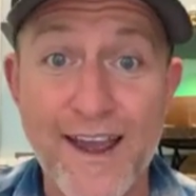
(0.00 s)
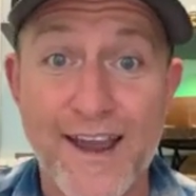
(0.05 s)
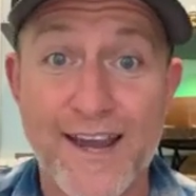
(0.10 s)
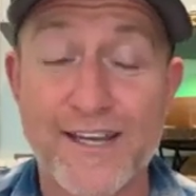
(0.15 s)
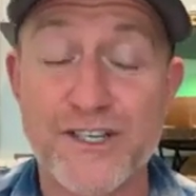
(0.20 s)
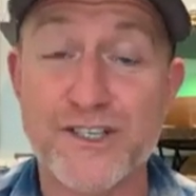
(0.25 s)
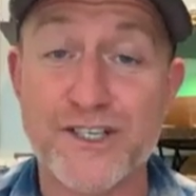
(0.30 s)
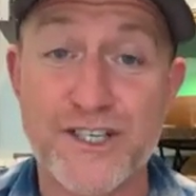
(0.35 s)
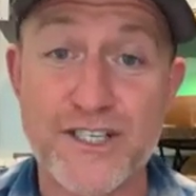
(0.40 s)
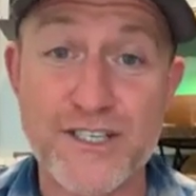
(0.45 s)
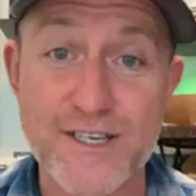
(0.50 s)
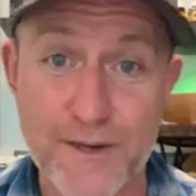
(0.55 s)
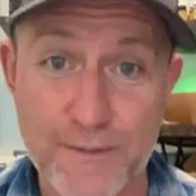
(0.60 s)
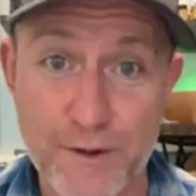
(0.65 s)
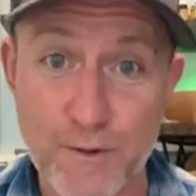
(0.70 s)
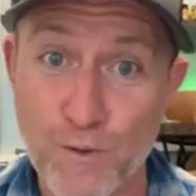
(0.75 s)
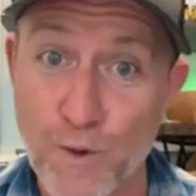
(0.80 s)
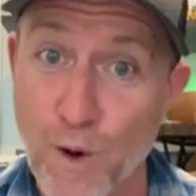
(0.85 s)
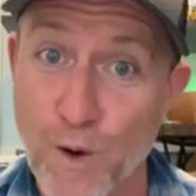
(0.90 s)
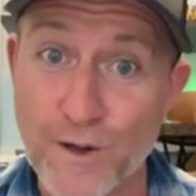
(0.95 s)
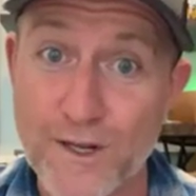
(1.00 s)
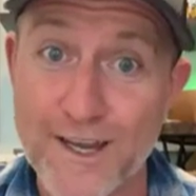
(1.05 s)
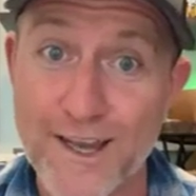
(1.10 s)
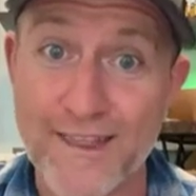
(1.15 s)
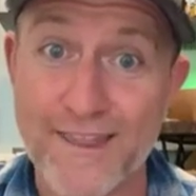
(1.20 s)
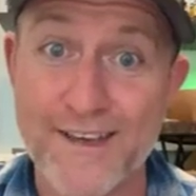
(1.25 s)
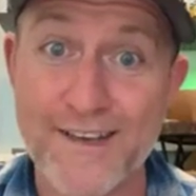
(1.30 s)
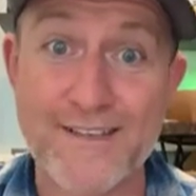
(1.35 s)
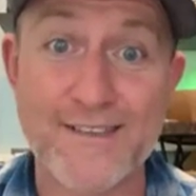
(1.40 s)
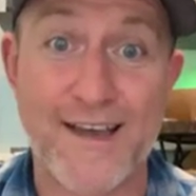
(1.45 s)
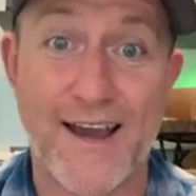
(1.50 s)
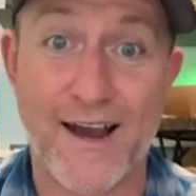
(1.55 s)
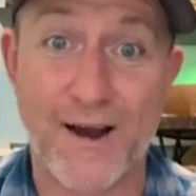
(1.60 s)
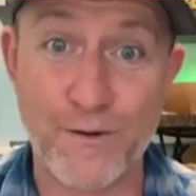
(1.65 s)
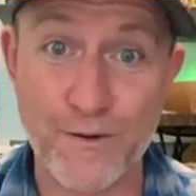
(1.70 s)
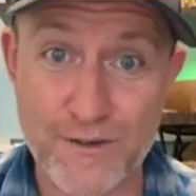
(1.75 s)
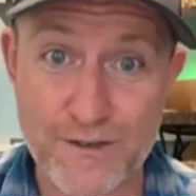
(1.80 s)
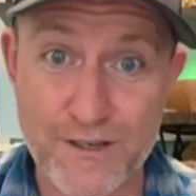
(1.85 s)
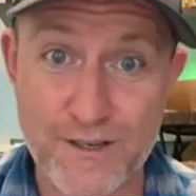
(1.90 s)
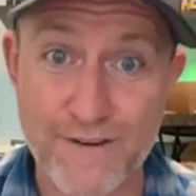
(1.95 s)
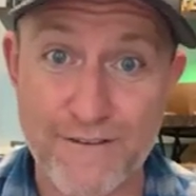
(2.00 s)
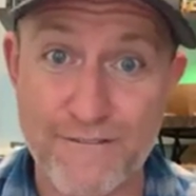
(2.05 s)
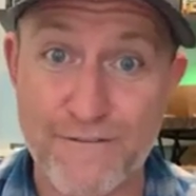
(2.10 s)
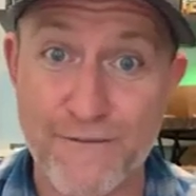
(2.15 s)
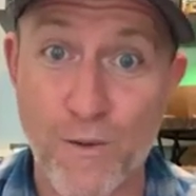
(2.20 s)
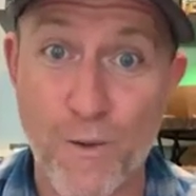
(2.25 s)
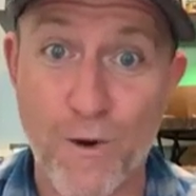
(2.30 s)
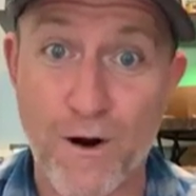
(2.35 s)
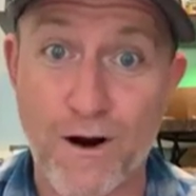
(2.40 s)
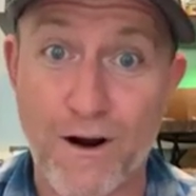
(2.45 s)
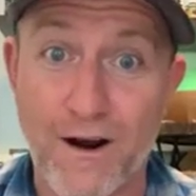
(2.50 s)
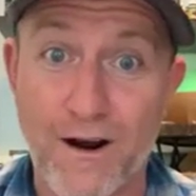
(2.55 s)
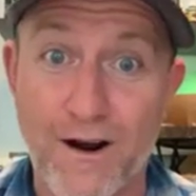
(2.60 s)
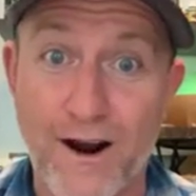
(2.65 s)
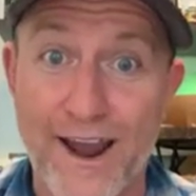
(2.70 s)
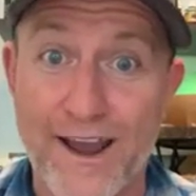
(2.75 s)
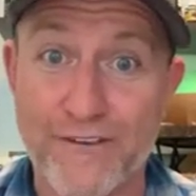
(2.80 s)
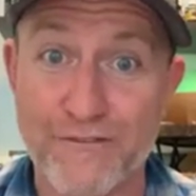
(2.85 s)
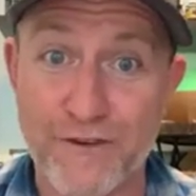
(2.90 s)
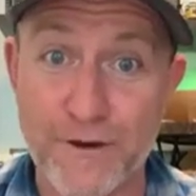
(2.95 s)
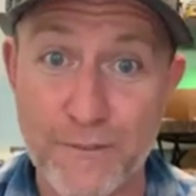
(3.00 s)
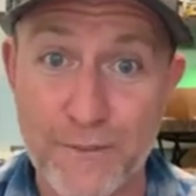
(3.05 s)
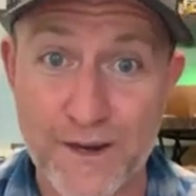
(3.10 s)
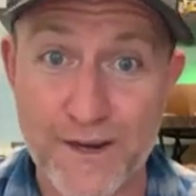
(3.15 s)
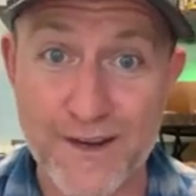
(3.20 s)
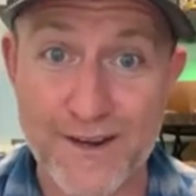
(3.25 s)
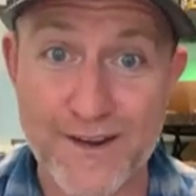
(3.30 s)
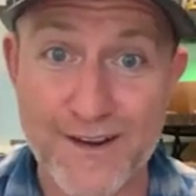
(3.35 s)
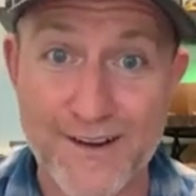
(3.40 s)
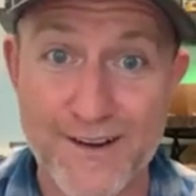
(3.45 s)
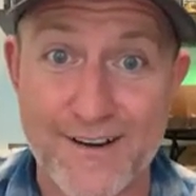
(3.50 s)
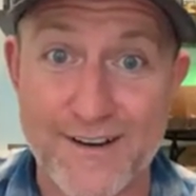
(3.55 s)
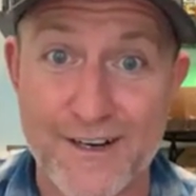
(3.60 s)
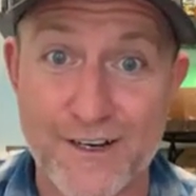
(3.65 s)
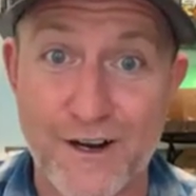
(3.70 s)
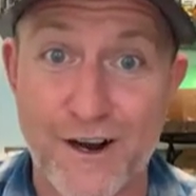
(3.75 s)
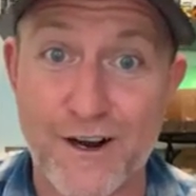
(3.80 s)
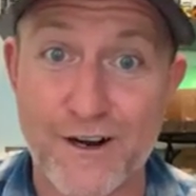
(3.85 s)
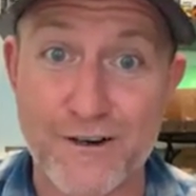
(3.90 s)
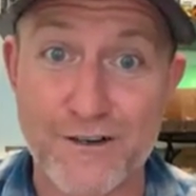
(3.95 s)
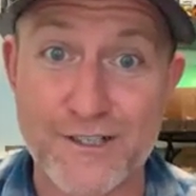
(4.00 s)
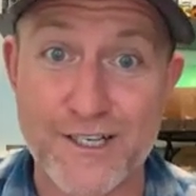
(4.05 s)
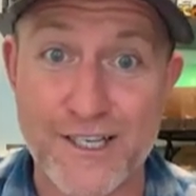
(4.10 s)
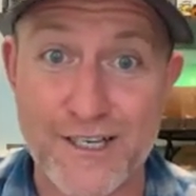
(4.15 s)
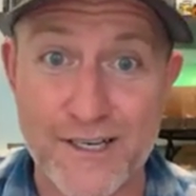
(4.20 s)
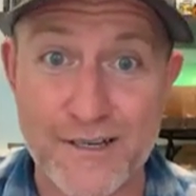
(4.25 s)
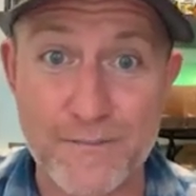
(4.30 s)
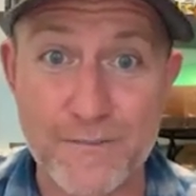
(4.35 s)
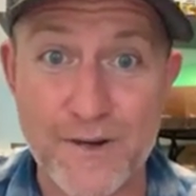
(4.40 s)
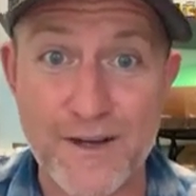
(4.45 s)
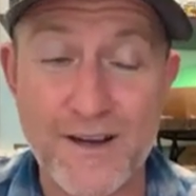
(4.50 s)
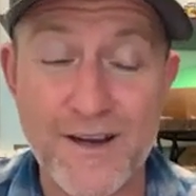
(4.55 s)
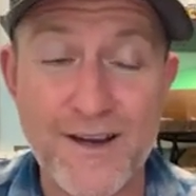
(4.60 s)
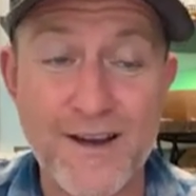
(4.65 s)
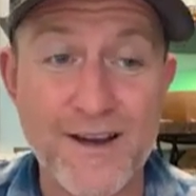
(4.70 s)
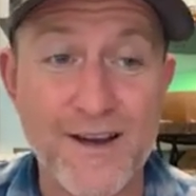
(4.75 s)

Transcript: and she's going to be rolling this out for everybody on her team.